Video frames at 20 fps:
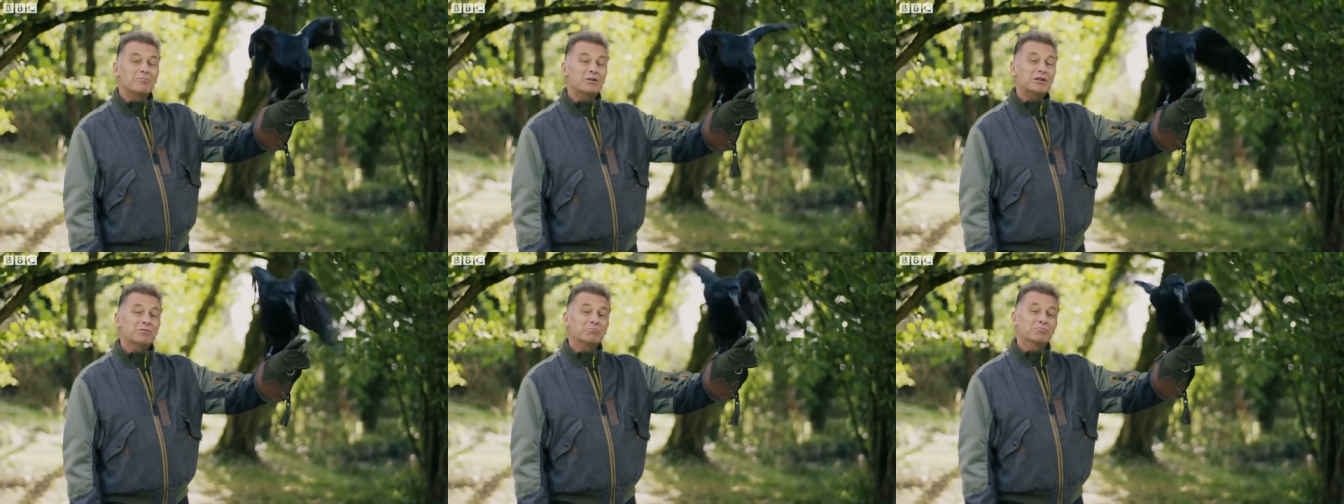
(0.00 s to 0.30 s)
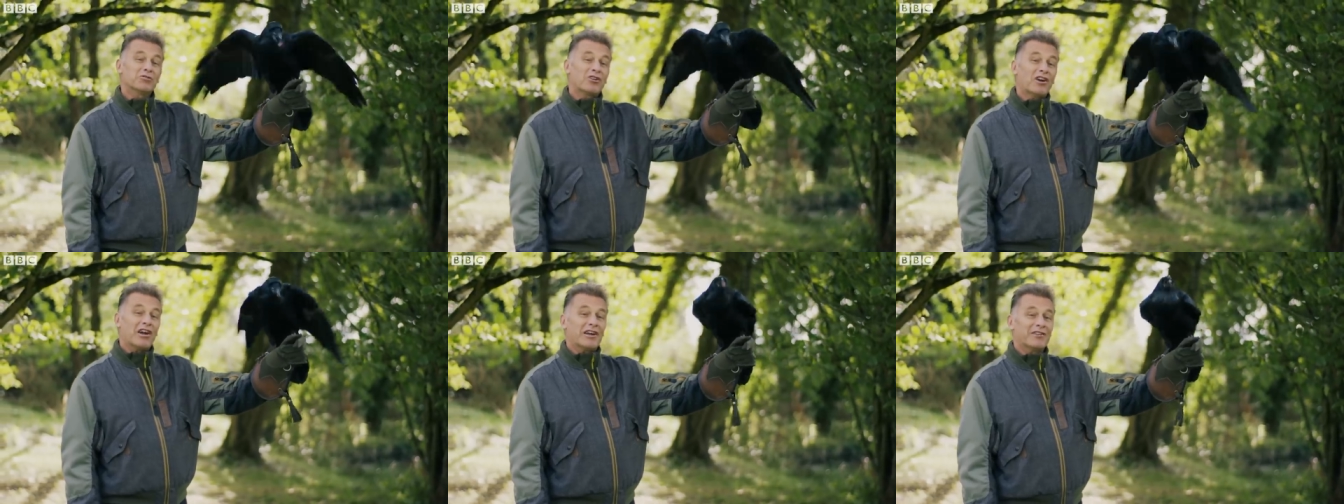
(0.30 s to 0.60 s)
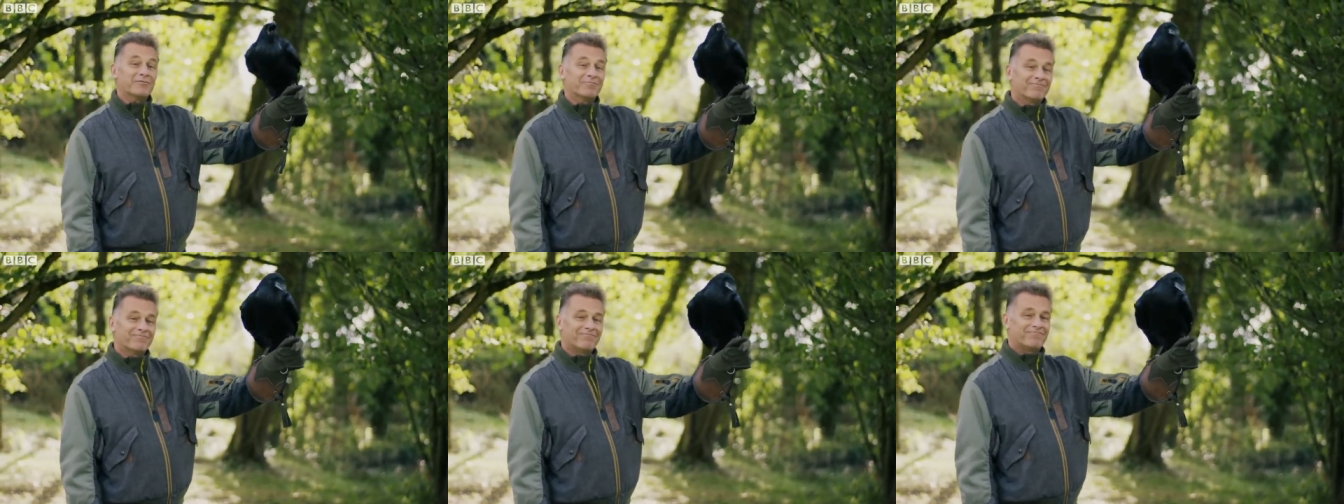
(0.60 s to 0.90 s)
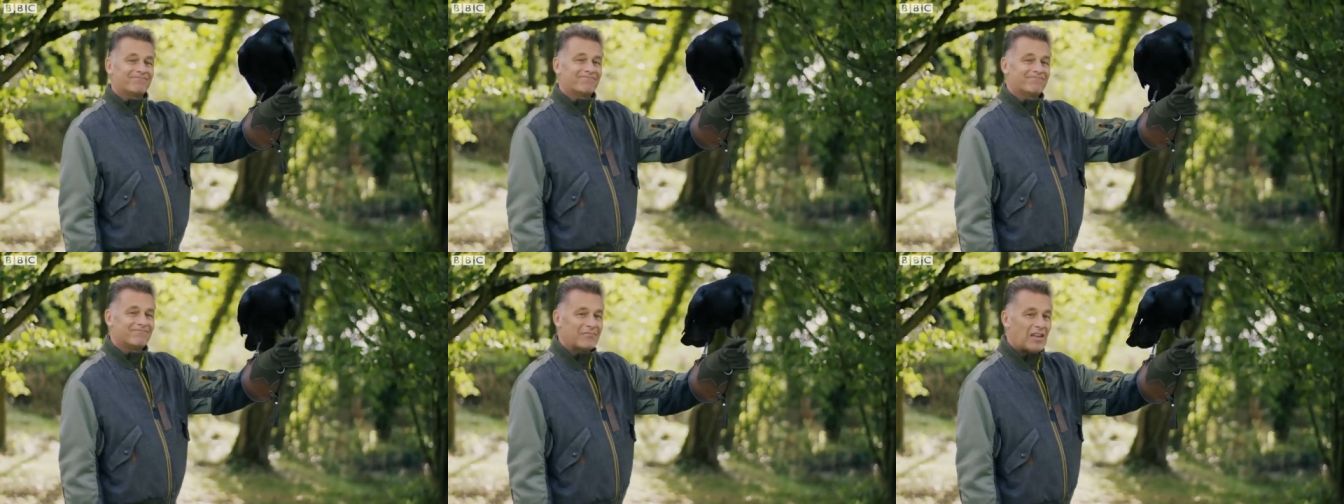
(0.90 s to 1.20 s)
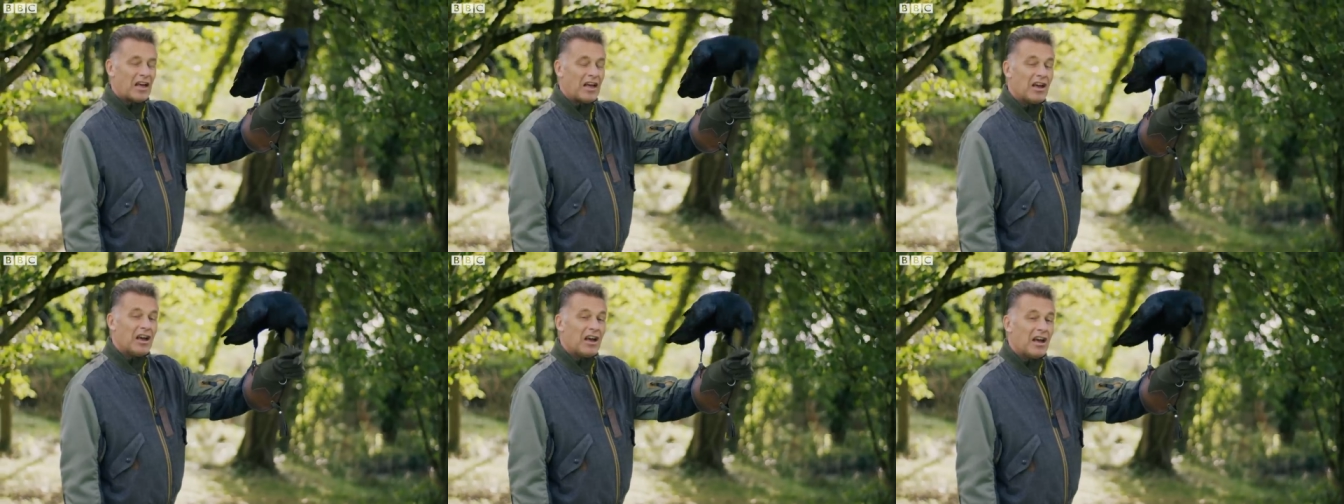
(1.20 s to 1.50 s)
Meet Bran,
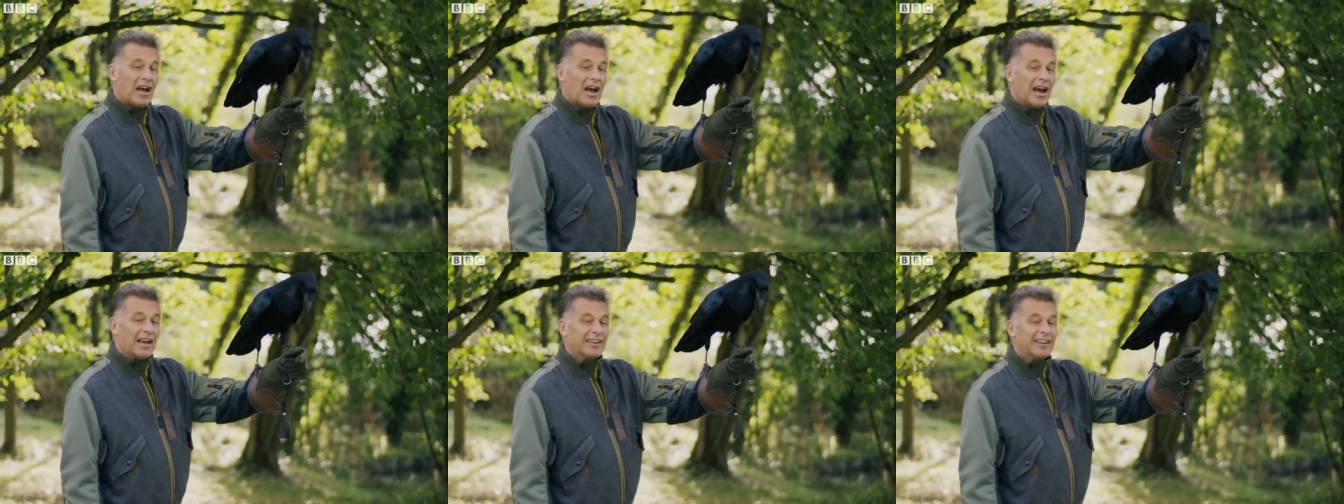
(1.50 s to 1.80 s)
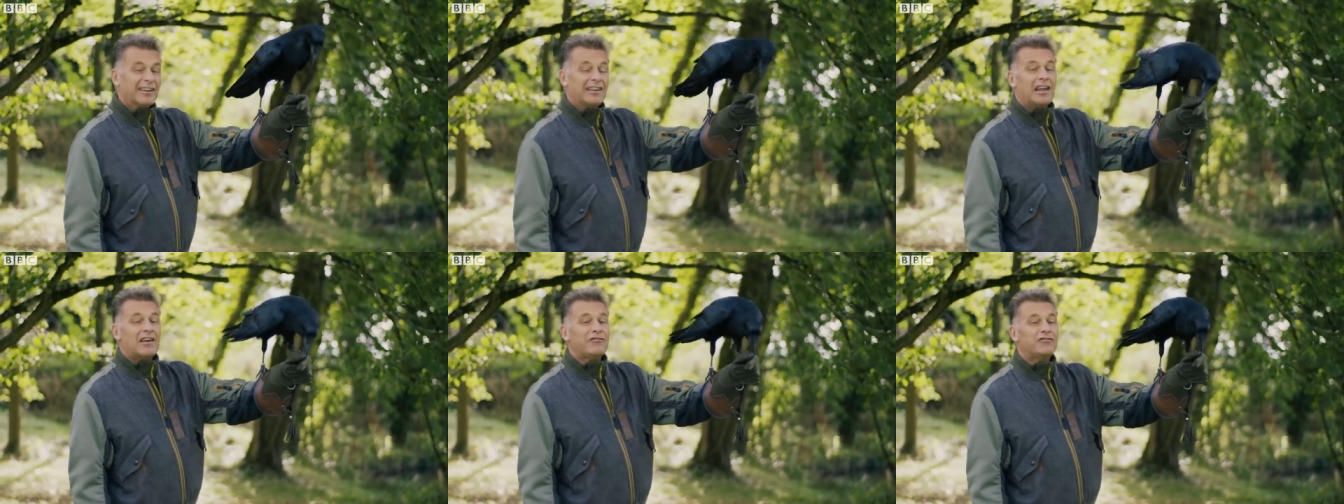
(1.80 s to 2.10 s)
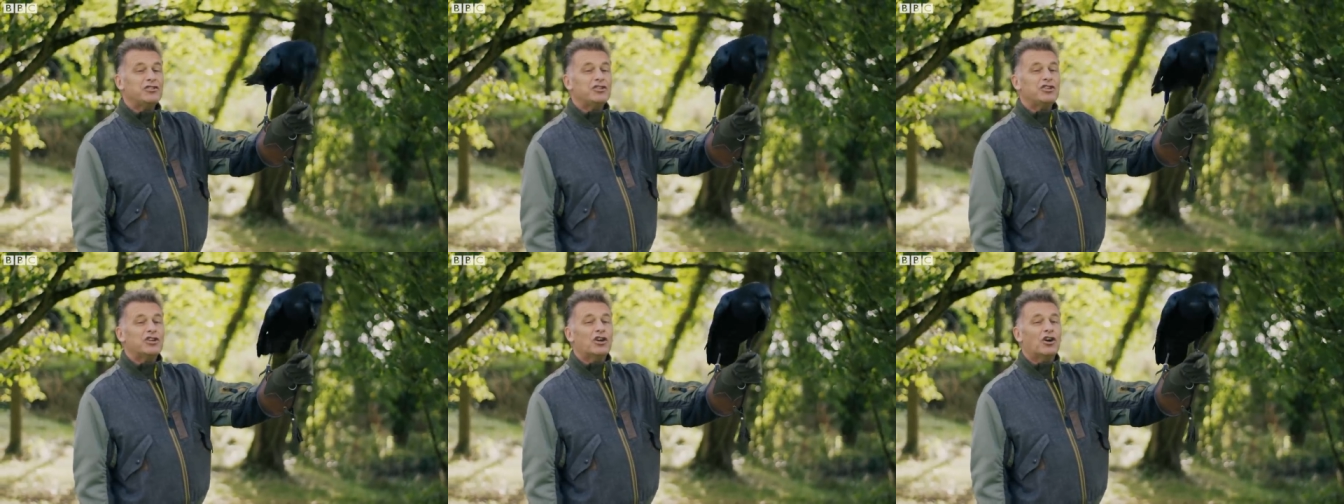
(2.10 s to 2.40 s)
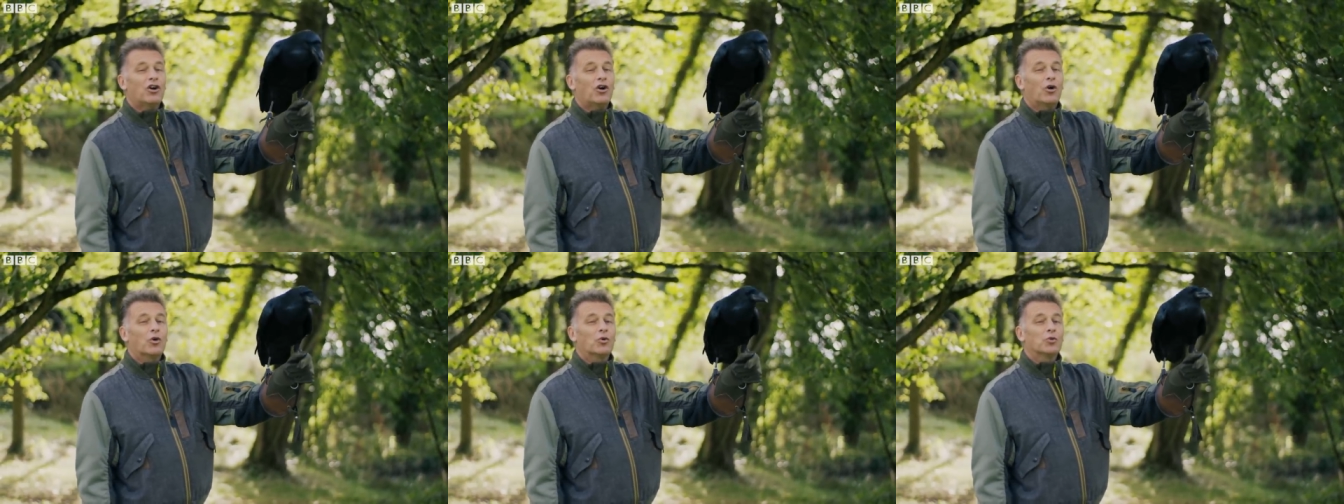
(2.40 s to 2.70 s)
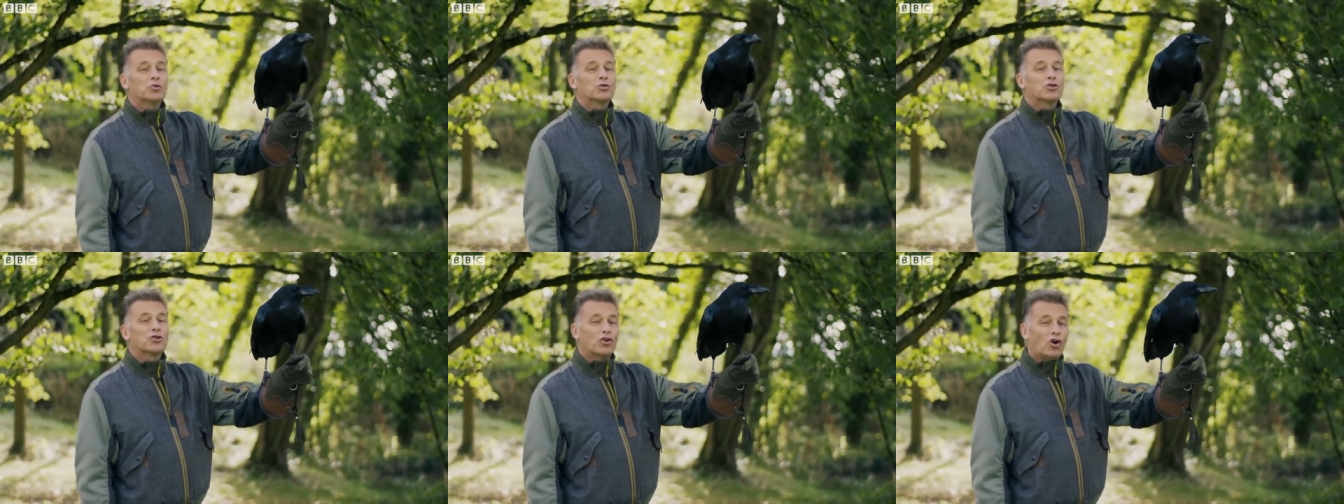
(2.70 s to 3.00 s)
an
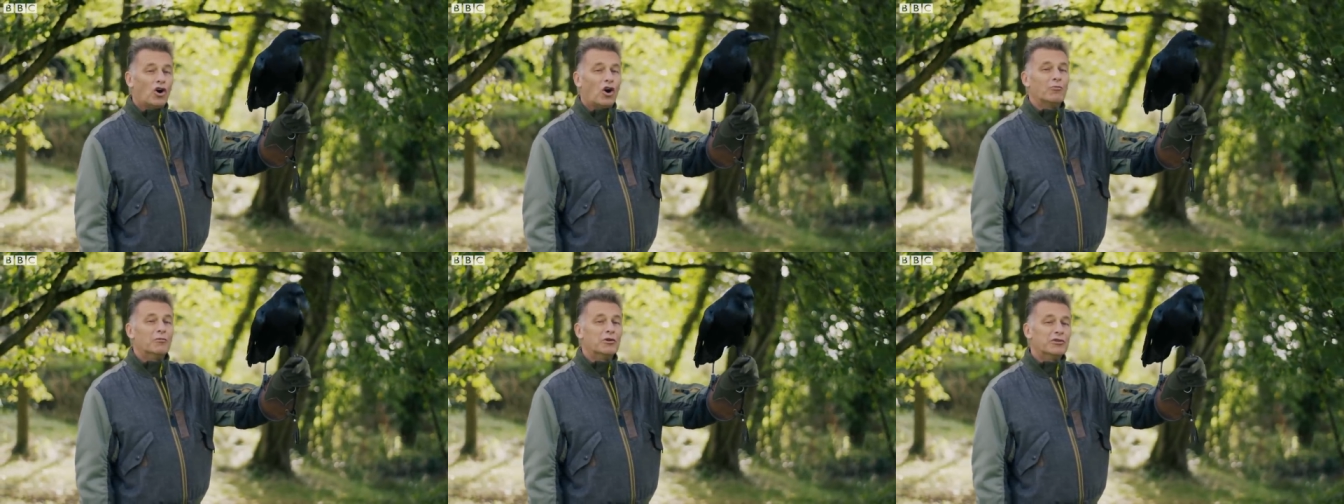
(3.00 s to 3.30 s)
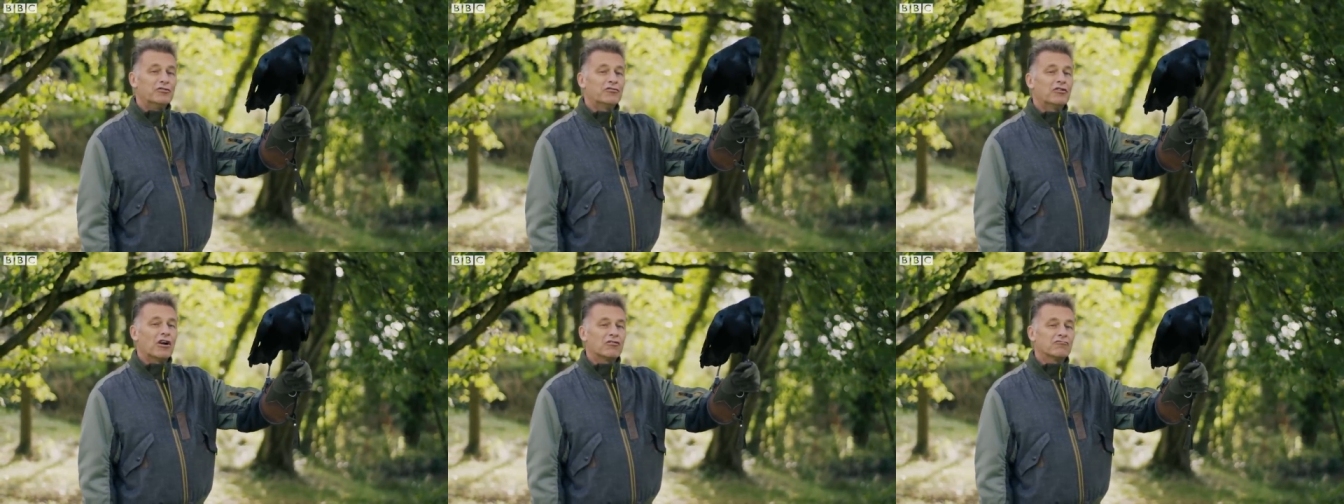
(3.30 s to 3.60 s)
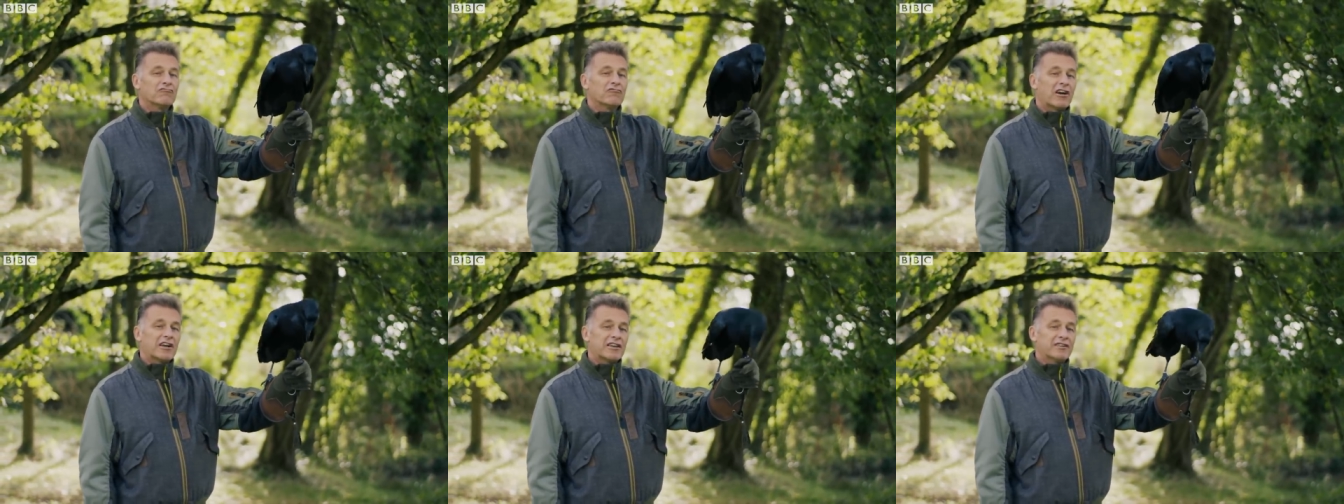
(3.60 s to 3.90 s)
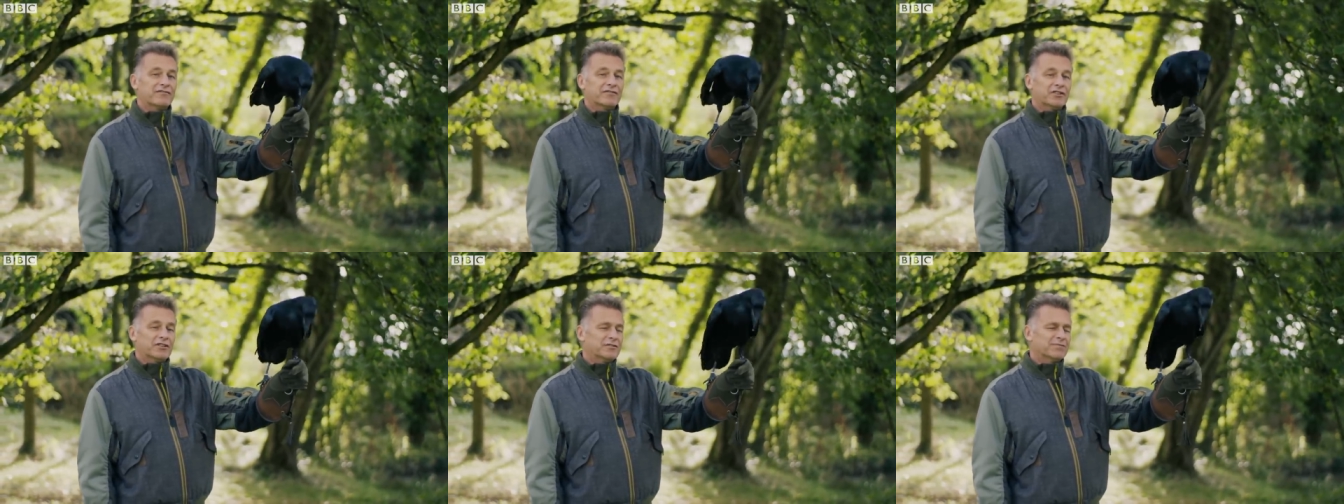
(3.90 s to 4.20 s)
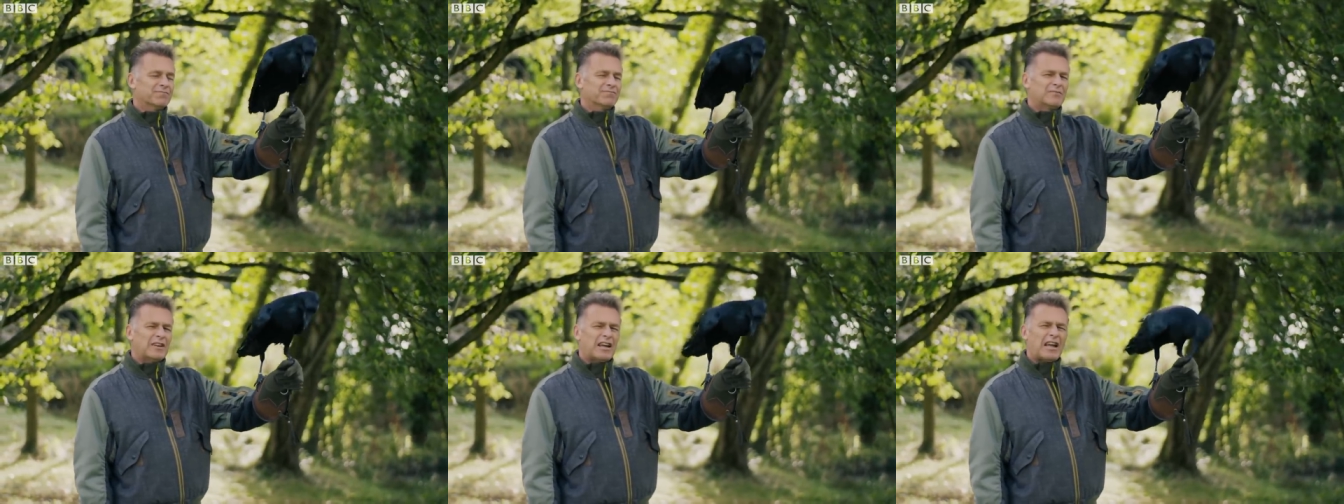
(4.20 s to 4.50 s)
11-year-old common raven.